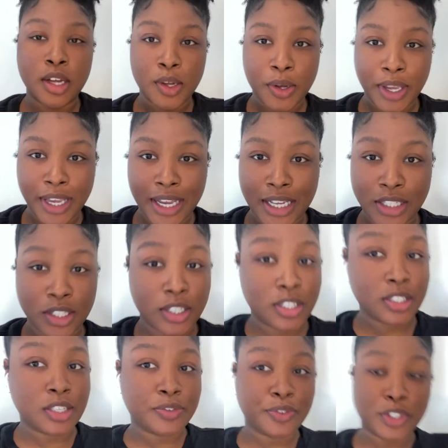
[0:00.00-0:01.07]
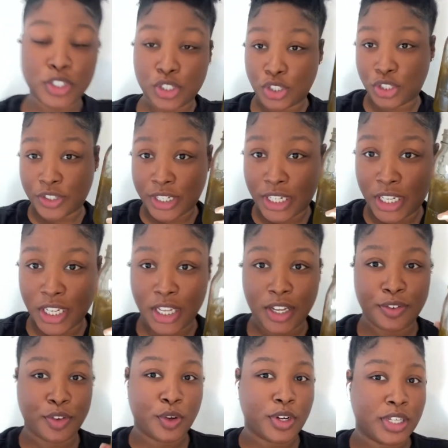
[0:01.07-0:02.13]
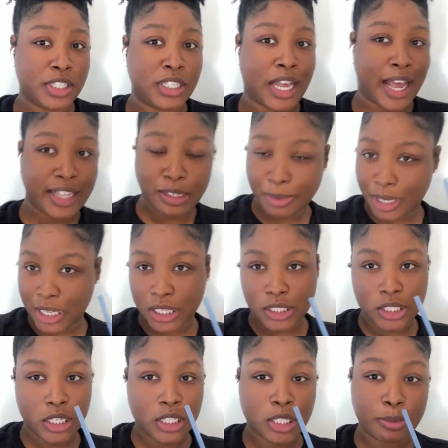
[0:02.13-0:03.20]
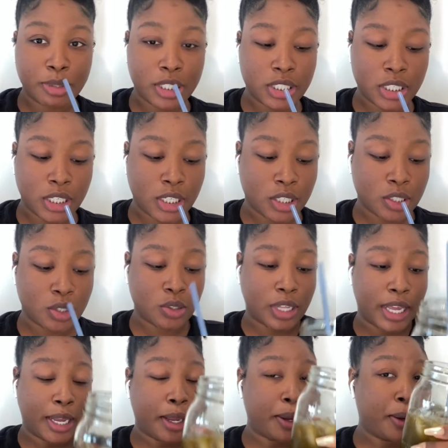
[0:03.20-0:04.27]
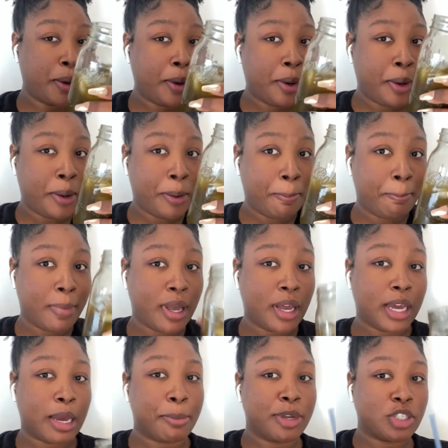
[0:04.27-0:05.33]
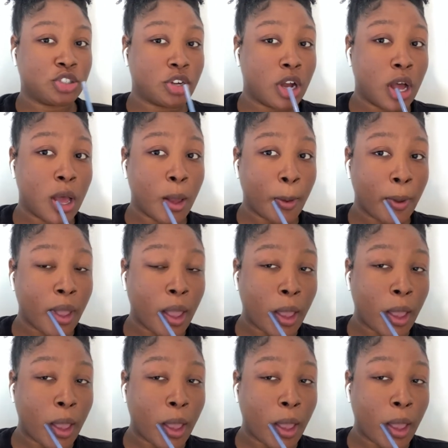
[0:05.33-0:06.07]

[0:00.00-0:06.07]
Okay guys, so this is the first drink. Of course, I had to make it aesthetically pleasing in a little like mug. I got my straw.